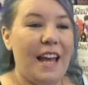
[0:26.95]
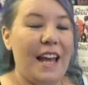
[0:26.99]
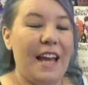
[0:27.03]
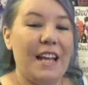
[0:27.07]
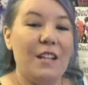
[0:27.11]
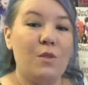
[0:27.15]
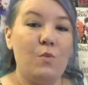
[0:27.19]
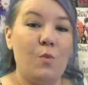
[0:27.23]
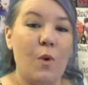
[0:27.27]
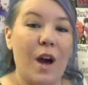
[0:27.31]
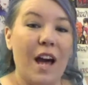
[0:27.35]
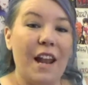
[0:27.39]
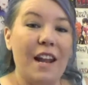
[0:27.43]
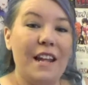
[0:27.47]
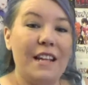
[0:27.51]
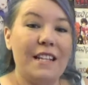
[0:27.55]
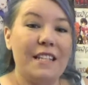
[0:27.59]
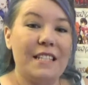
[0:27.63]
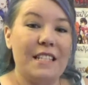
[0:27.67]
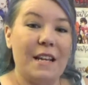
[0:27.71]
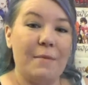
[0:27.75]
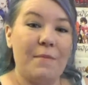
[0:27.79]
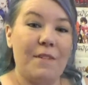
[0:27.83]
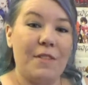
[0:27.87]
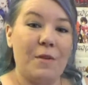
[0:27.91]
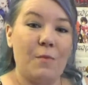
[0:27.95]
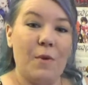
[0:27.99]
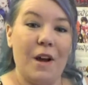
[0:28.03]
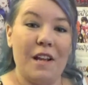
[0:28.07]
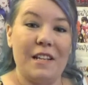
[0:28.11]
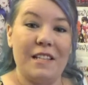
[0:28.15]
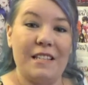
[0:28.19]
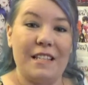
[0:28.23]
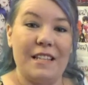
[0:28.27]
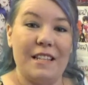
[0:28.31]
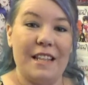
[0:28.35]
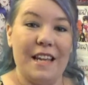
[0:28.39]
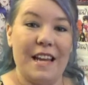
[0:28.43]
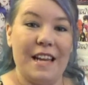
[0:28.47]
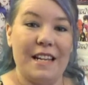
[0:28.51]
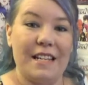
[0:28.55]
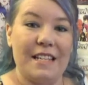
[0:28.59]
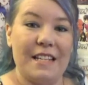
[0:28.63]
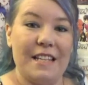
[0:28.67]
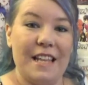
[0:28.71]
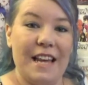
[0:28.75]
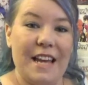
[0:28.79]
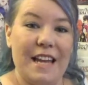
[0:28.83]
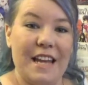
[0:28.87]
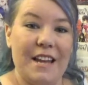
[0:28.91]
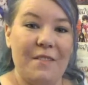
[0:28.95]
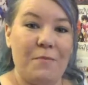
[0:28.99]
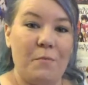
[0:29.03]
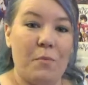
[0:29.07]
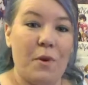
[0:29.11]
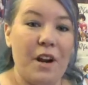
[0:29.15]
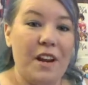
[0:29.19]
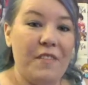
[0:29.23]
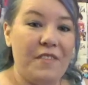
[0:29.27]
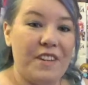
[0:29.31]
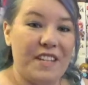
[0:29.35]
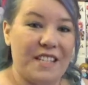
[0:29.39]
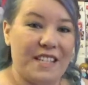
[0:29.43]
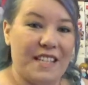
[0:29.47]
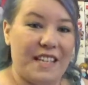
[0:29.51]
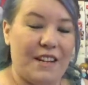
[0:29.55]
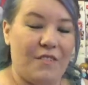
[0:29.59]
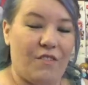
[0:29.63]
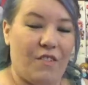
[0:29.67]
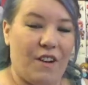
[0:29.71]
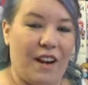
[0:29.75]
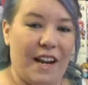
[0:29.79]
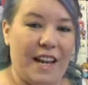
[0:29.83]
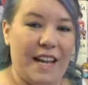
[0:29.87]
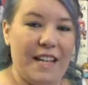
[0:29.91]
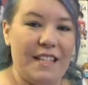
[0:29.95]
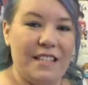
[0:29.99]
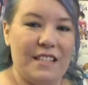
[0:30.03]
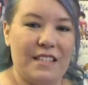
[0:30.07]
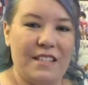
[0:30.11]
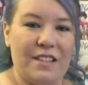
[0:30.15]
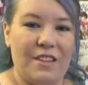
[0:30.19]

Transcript: as well as some of the ones that they have previously released,